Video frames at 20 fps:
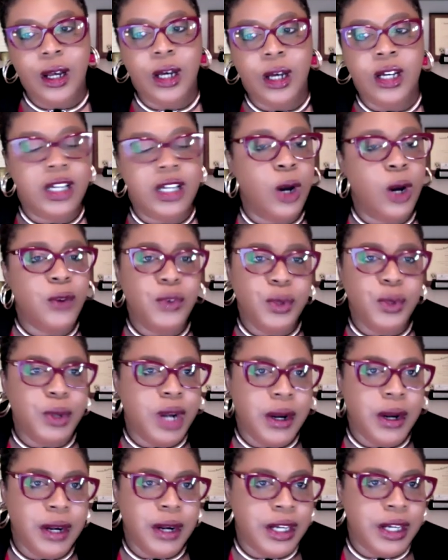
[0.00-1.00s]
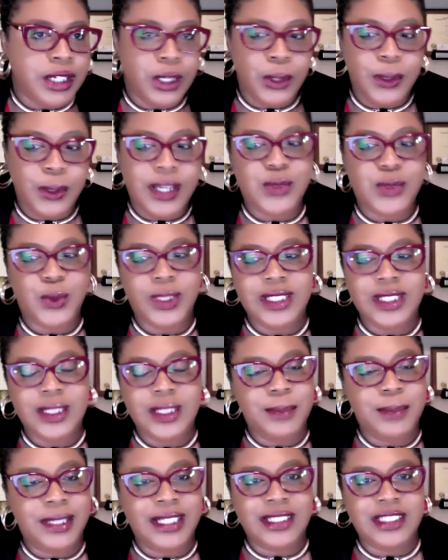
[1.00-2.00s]
Overall, our goal has
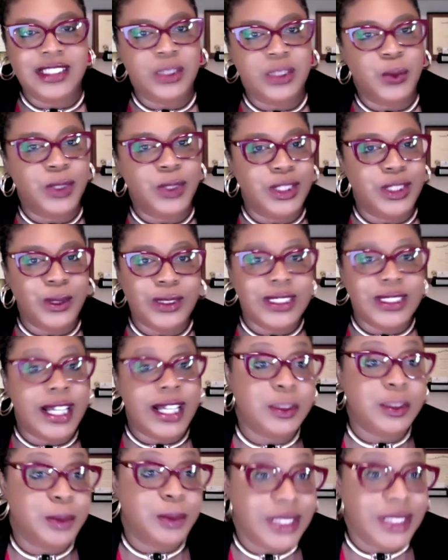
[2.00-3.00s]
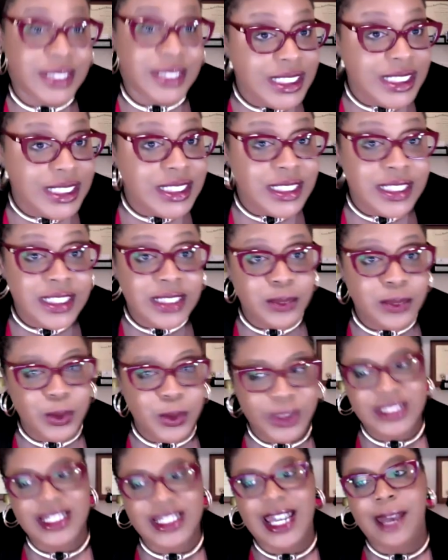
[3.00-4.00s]
really been to reduce hospitalizations,
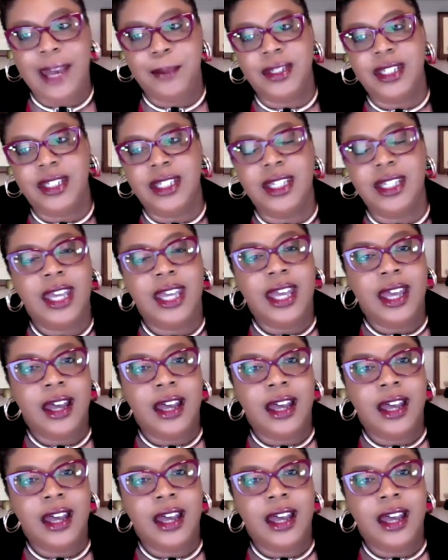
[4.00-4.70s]
which is happening.